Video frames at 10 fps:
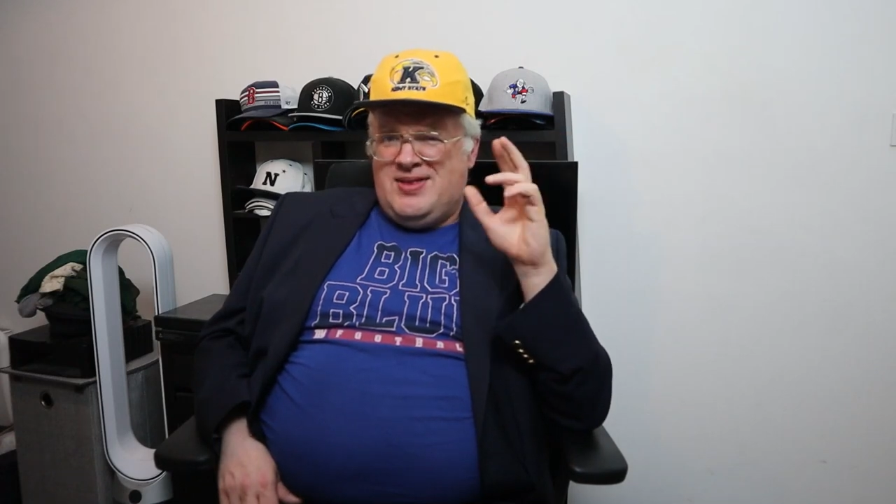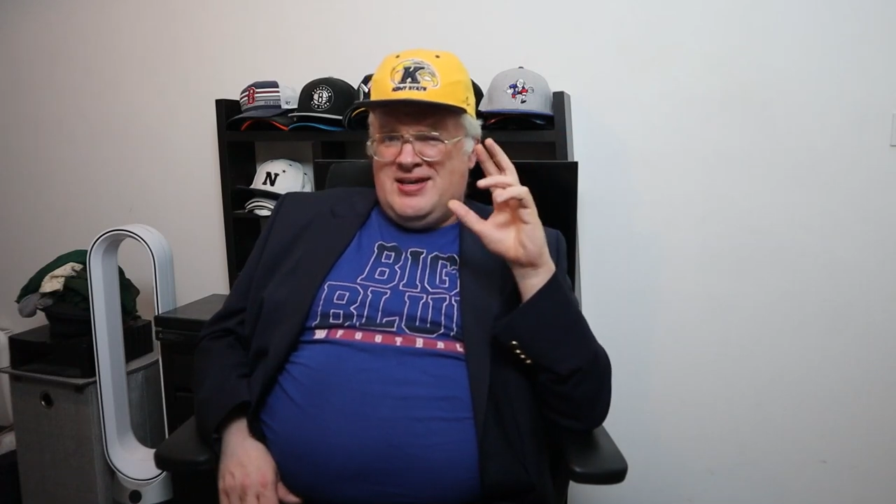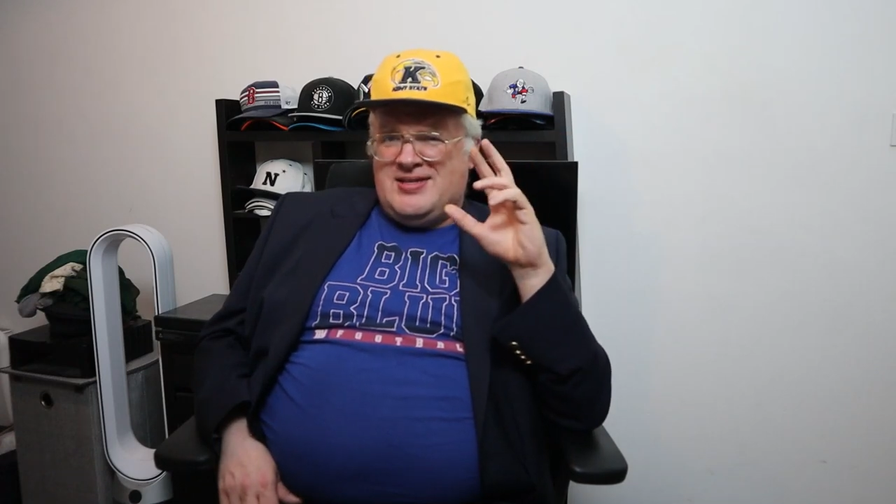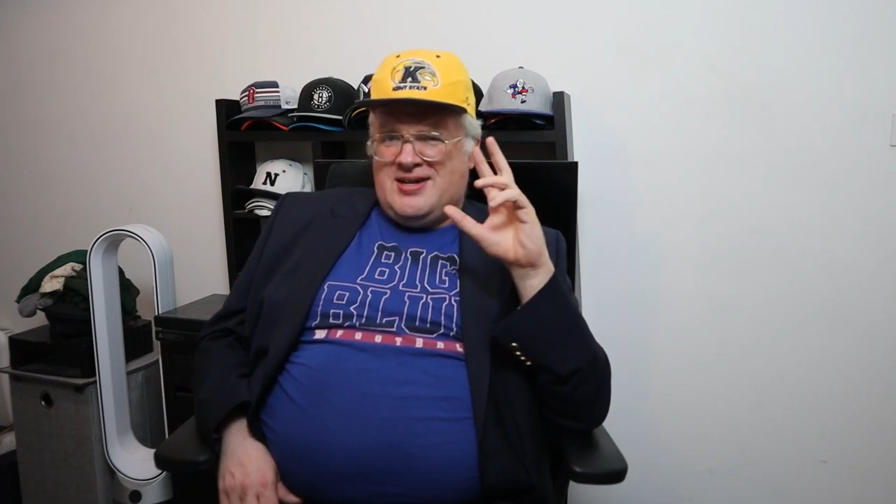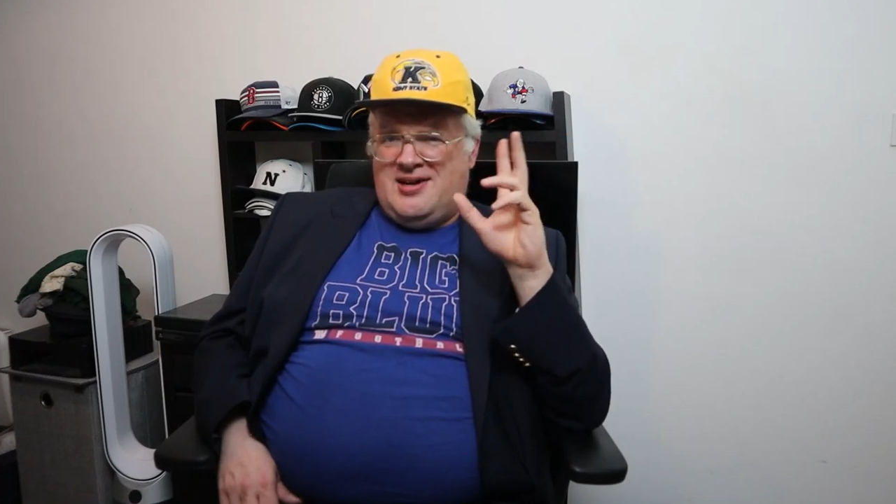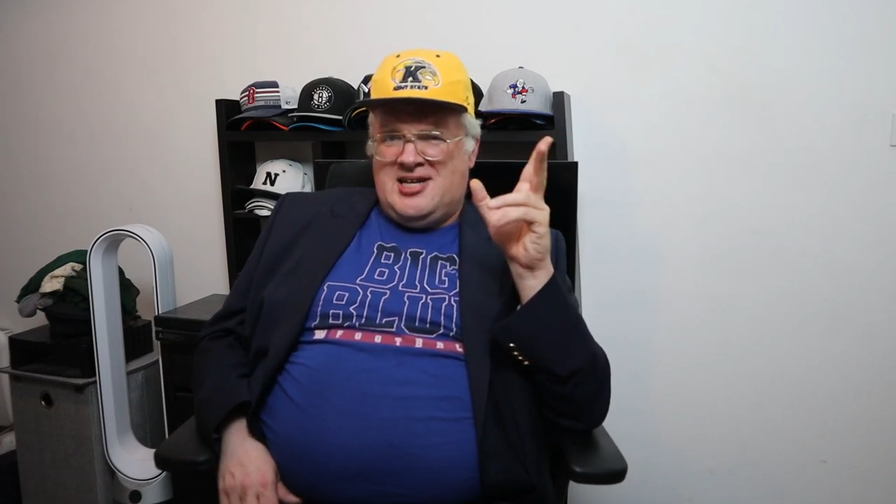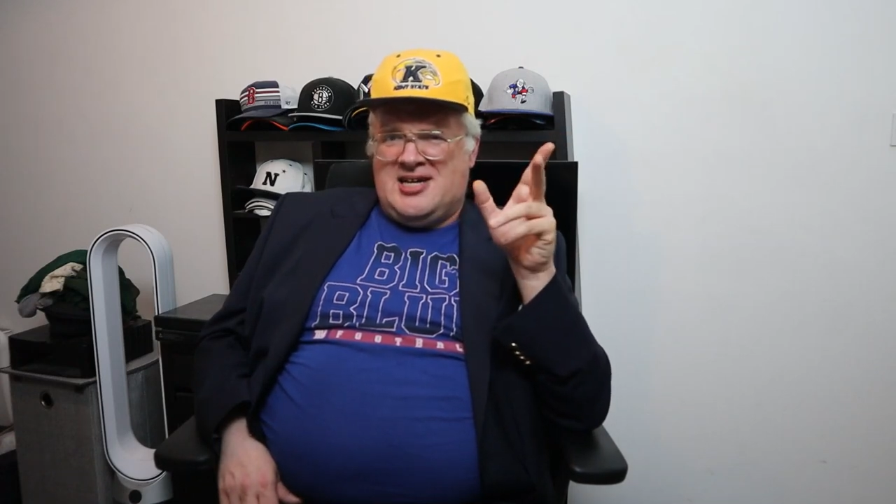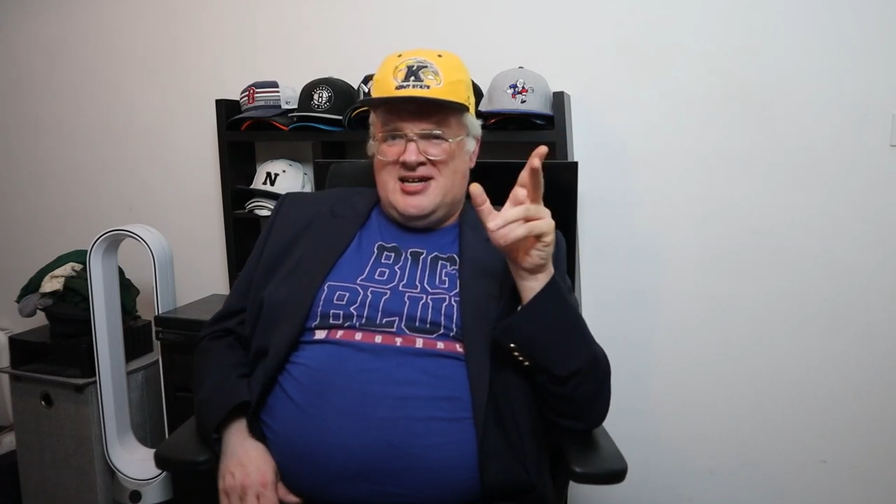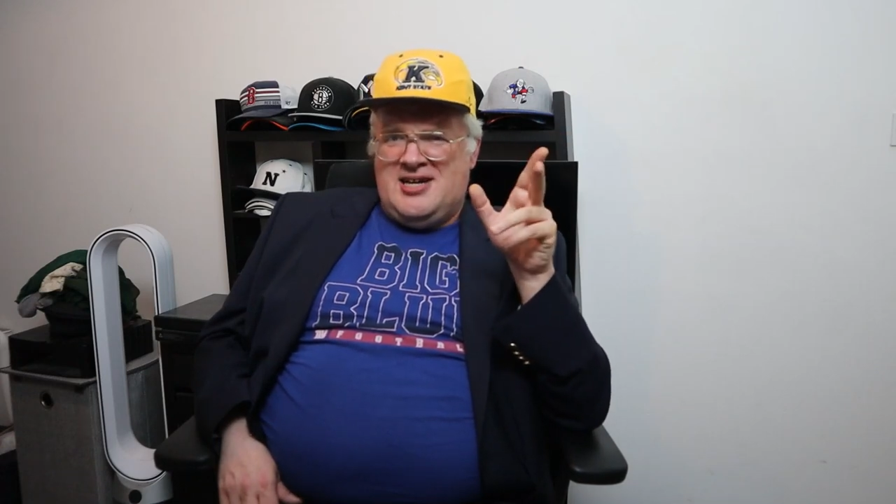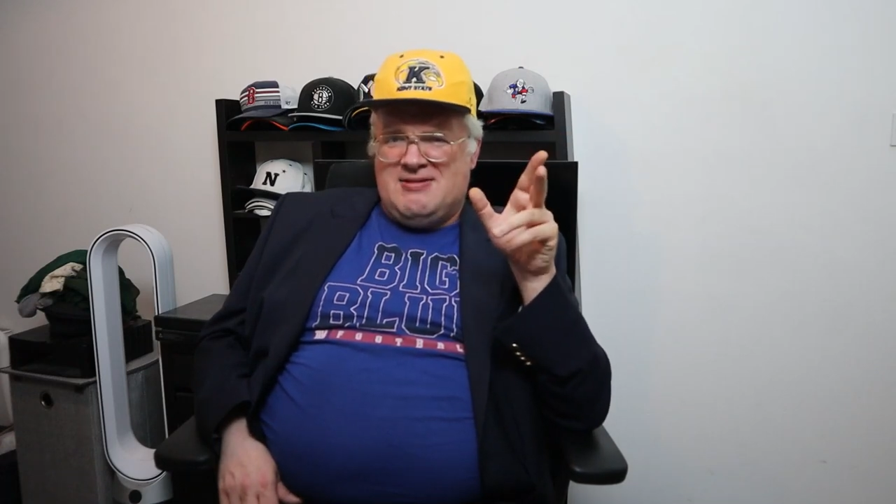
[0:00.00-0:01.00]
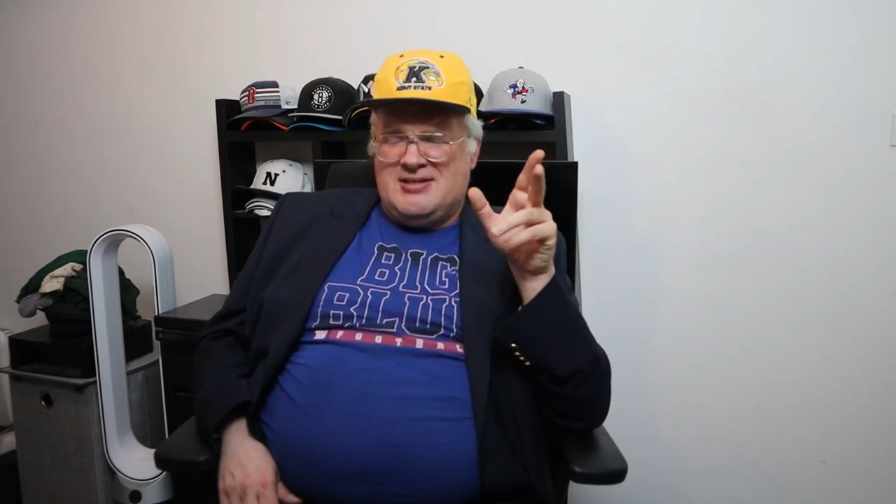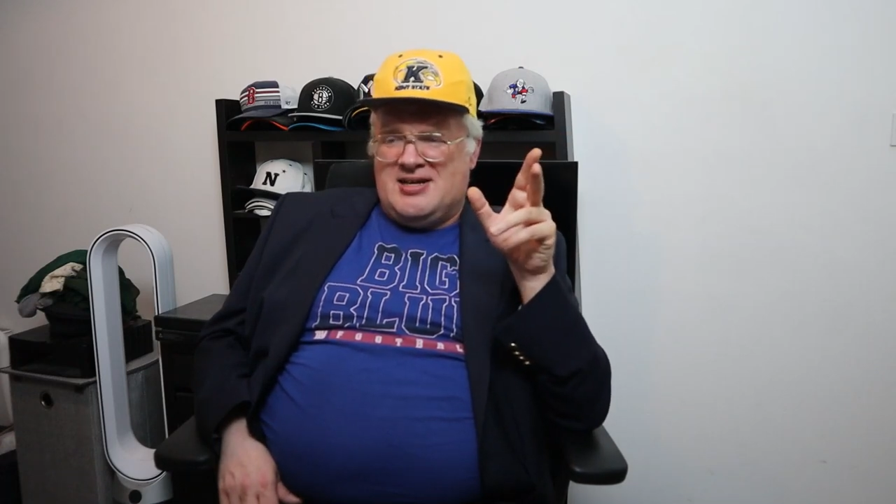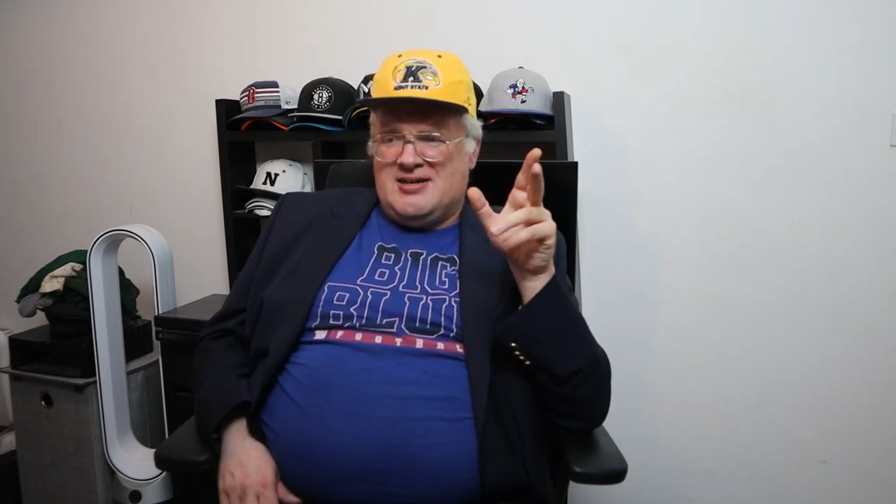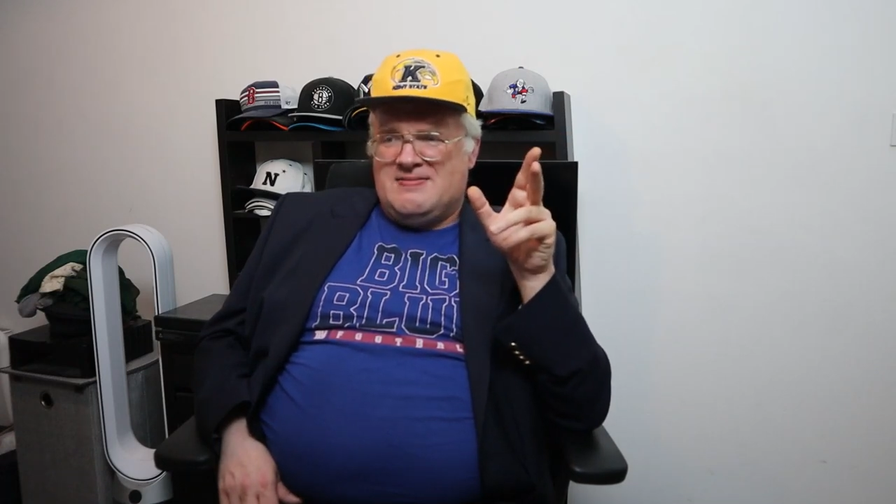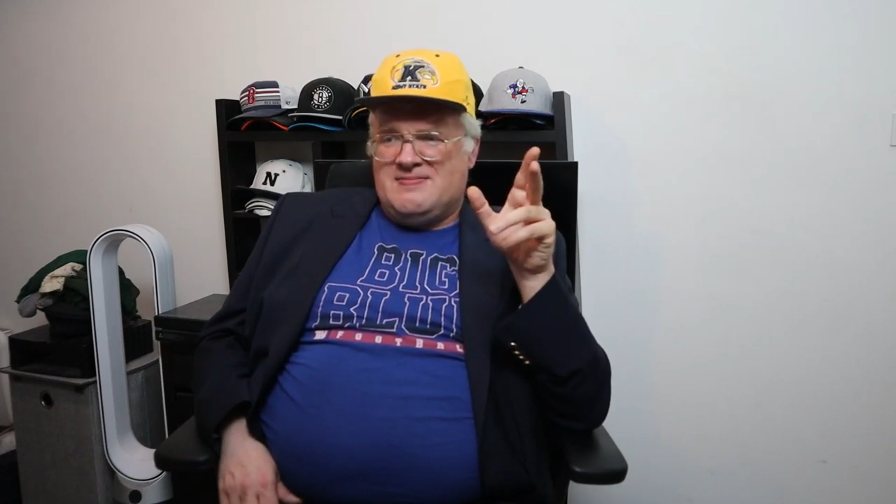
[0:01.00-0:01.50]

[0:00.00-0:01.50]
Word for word: things kind of get interesting.